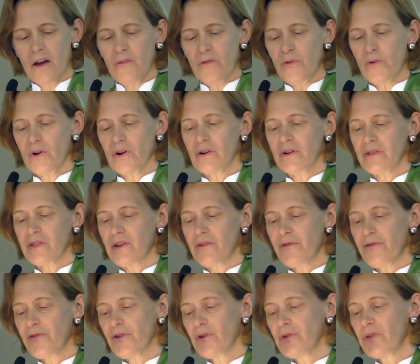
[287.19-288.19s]
For the
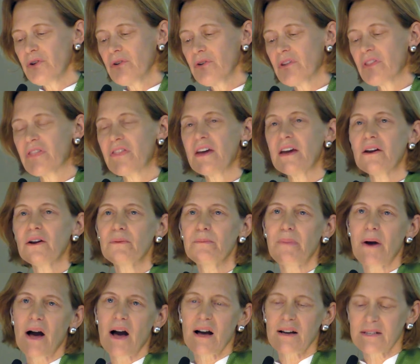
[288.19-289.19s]
further their
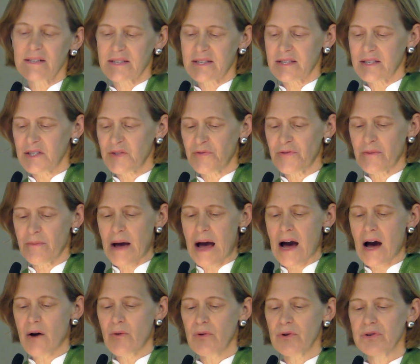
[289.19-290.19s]
box is from
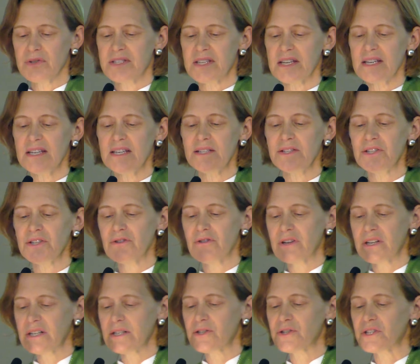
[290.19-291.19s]
ours, the easier
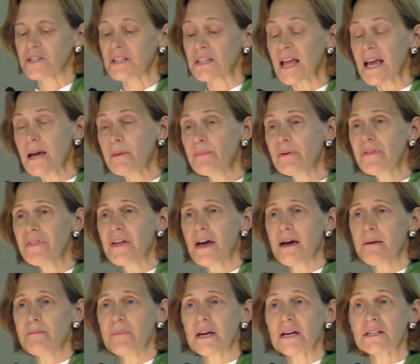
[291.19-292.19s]
it is to label
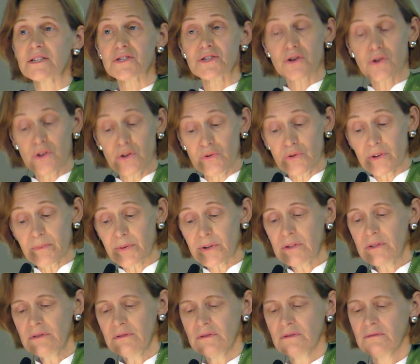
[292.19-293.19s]
them
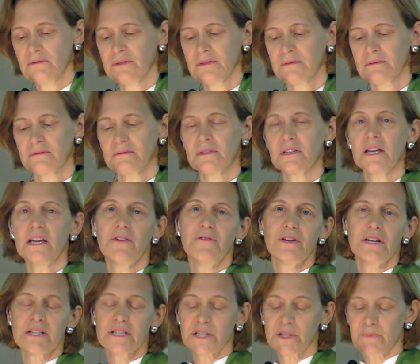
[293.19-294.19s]
excludable,
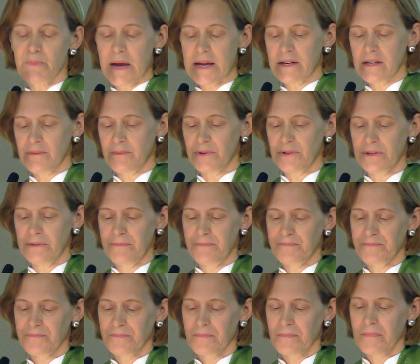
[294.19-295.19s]
even expendable.
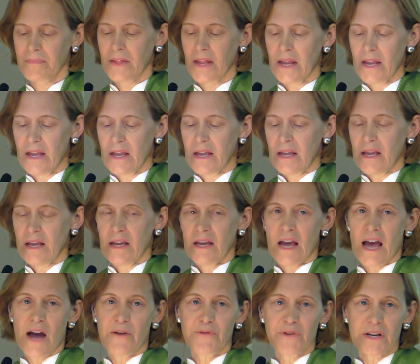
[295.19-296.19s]

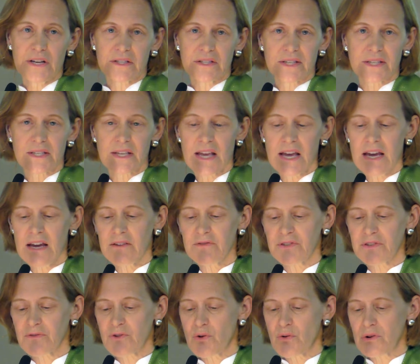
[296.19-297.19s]
African
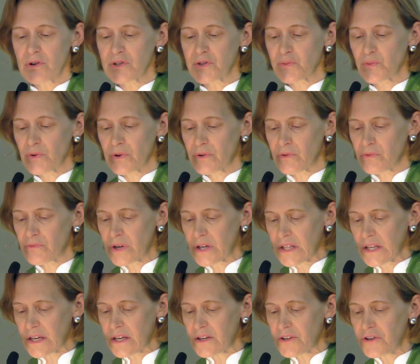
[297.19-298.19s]
slaves, of course, weren't
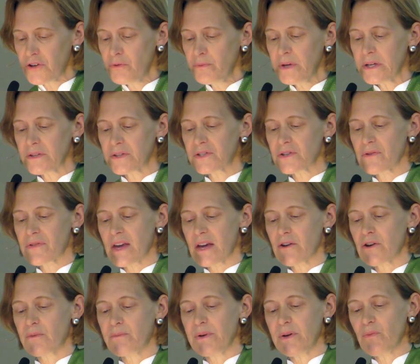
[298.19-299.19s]
really human, so they
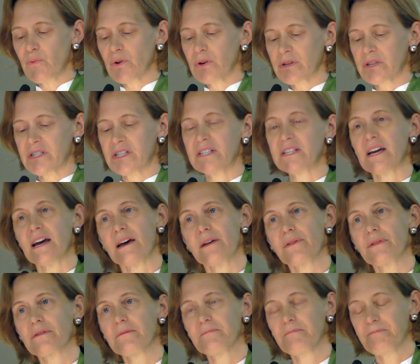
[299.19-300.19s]
could be worked to
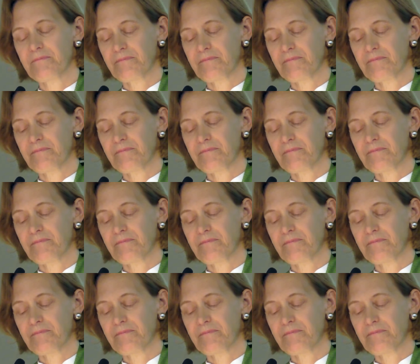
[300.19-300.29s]
death.